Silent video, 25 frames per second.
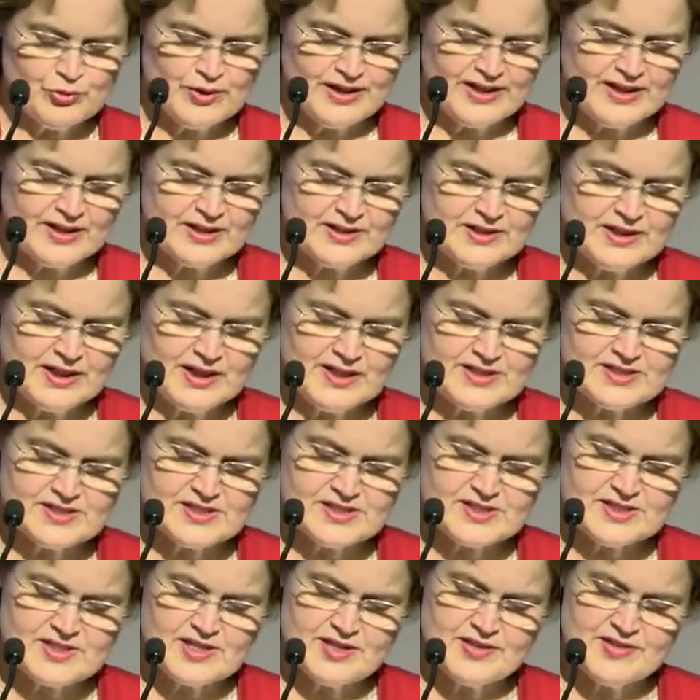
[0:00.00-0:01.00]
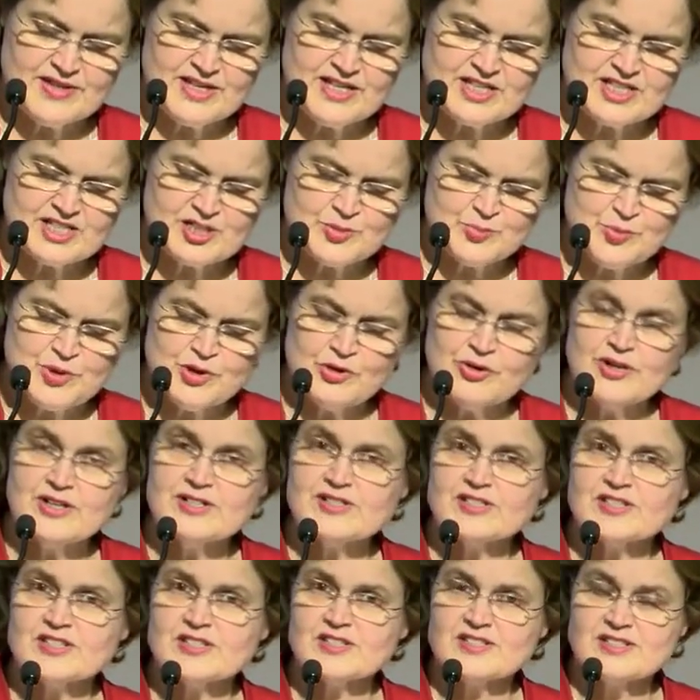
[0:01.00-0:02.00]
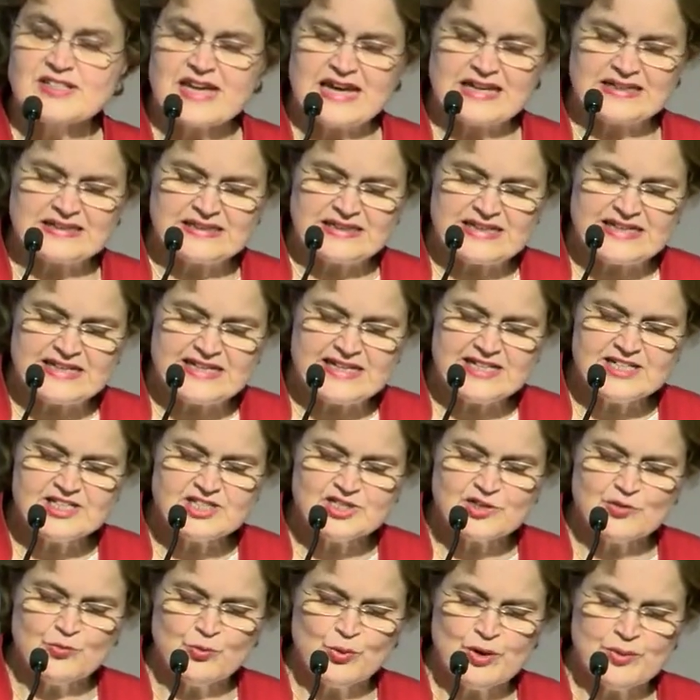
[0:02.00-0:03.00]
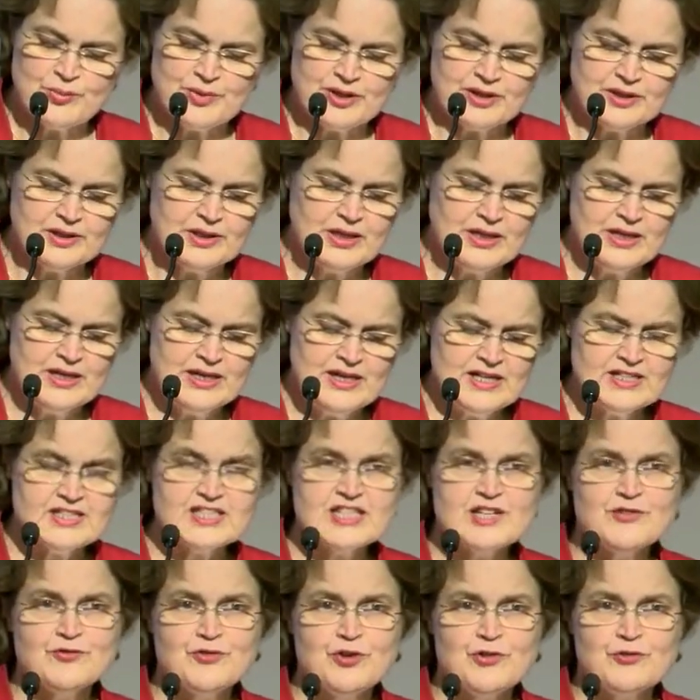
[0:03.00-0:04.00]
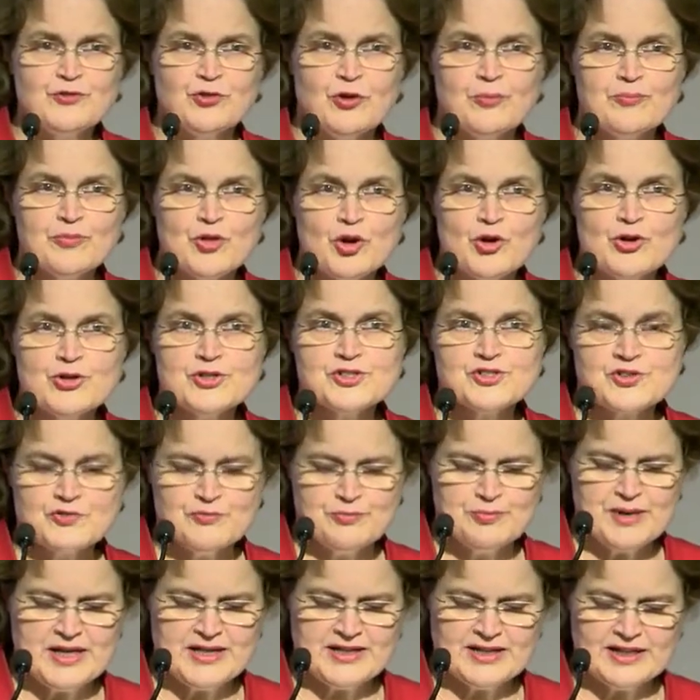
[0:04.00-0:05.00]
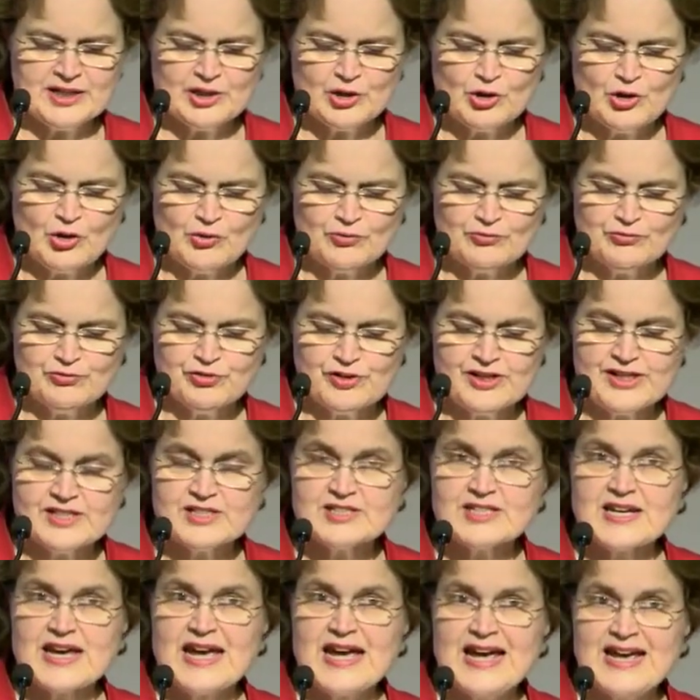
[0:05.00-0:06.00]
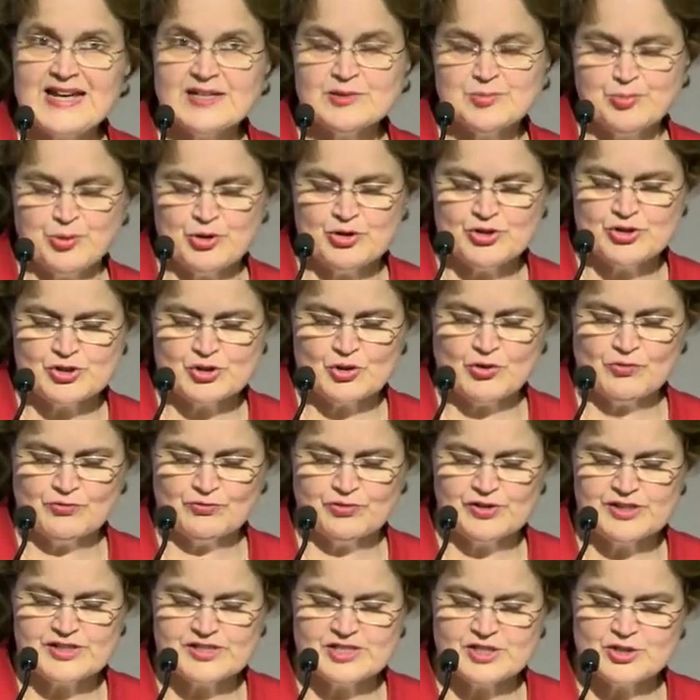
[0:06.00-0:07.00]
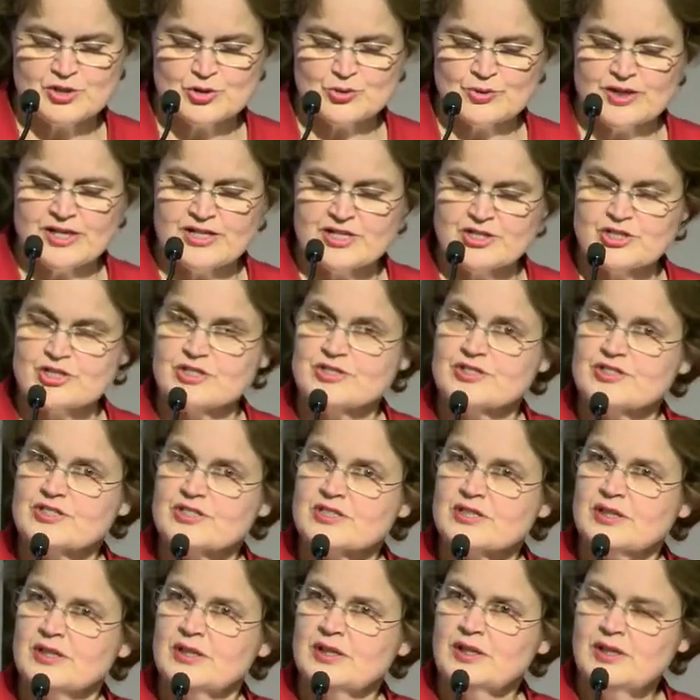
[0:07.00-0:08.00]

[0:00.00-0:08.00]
recognises that the experiences and needs of women differ from those of men in conflict and post-conflict situations.